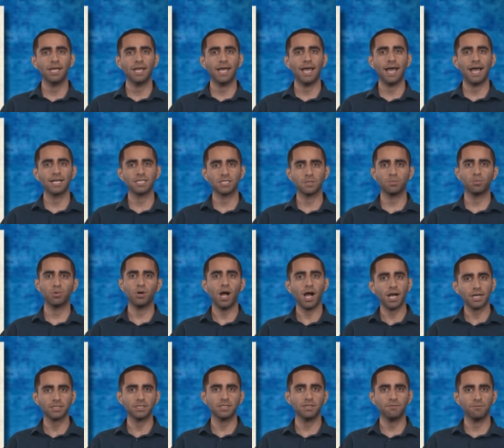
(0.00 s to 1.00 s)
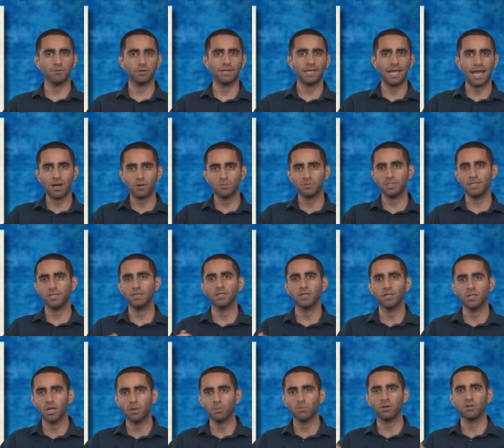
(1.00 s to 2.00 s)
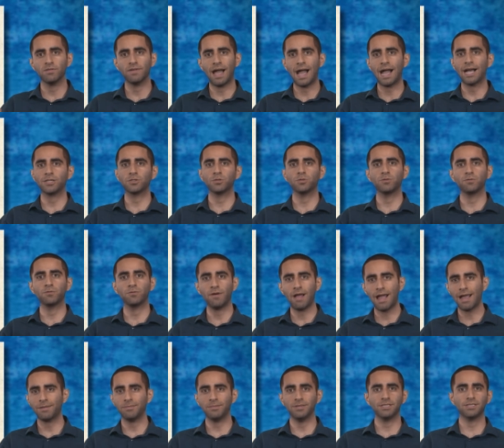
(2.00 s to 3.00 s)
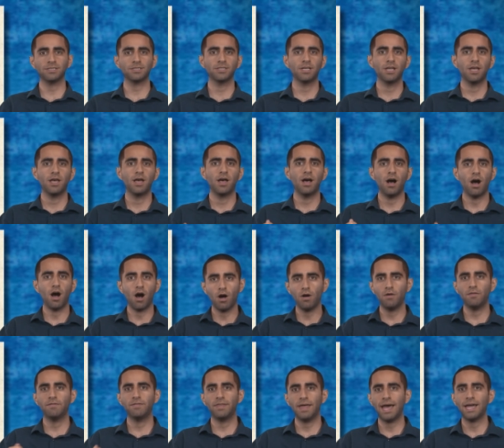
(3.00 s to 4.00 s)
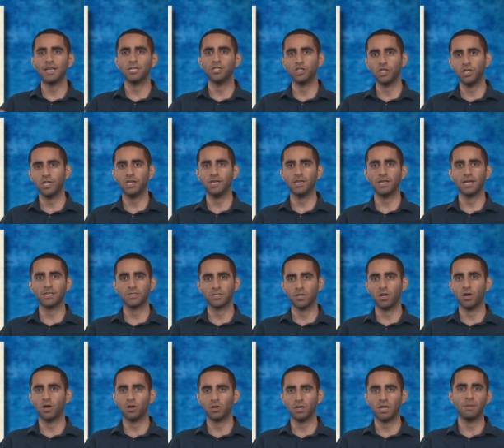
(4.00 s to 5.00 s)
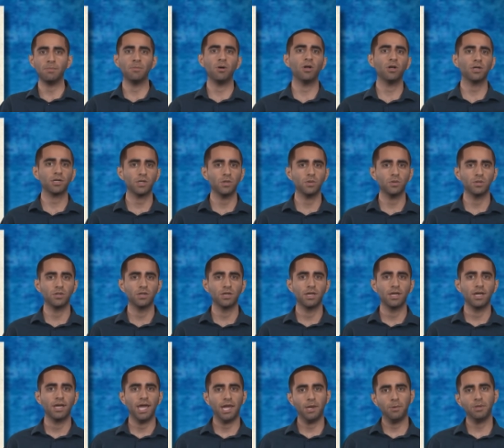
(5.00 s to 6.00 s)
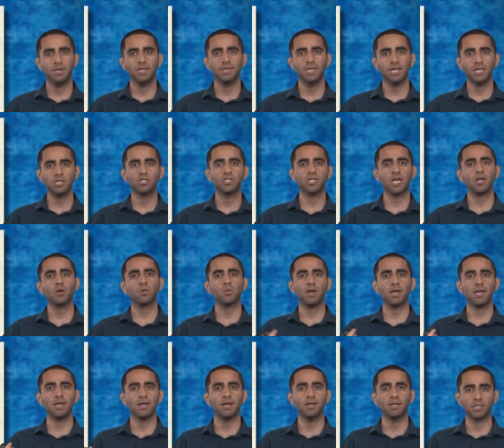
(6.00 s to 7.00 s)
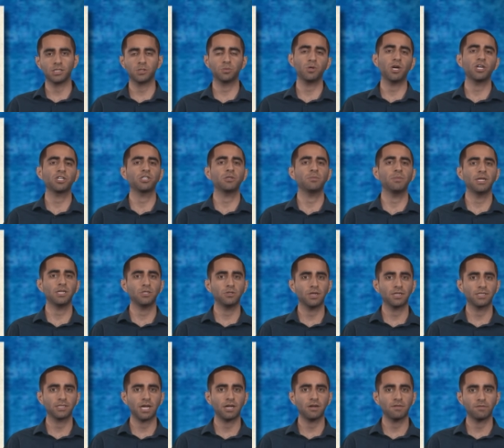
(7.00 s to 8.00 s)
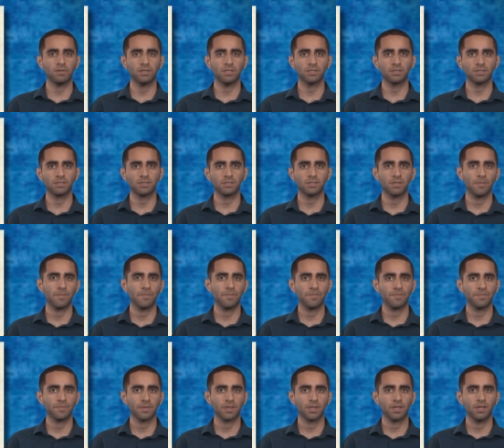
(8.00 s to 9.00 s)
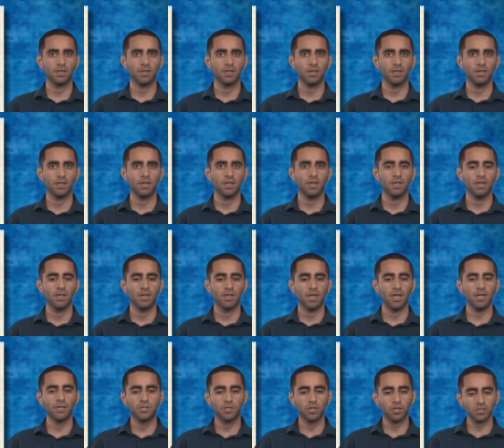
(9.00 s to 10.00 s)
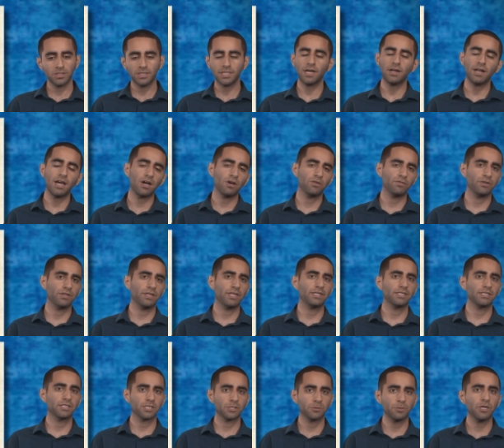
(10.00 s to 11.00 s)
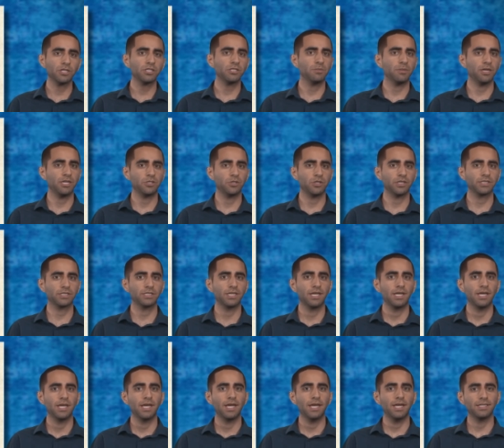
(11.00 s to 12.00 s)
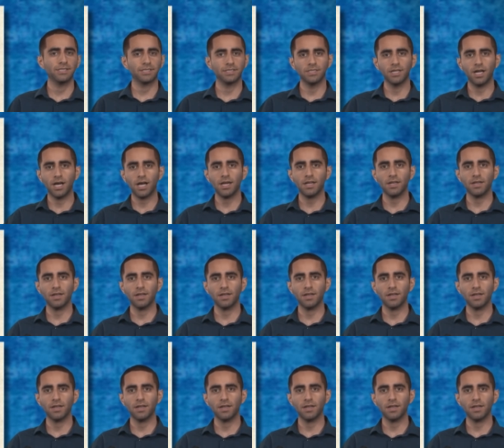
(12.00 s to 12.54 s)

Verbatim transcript: as a proxy for counting the number of actual fragments of that gene as an RNA molecule and we can then generate an expression matrix out of this. It turns out, however, that this expression matrix is not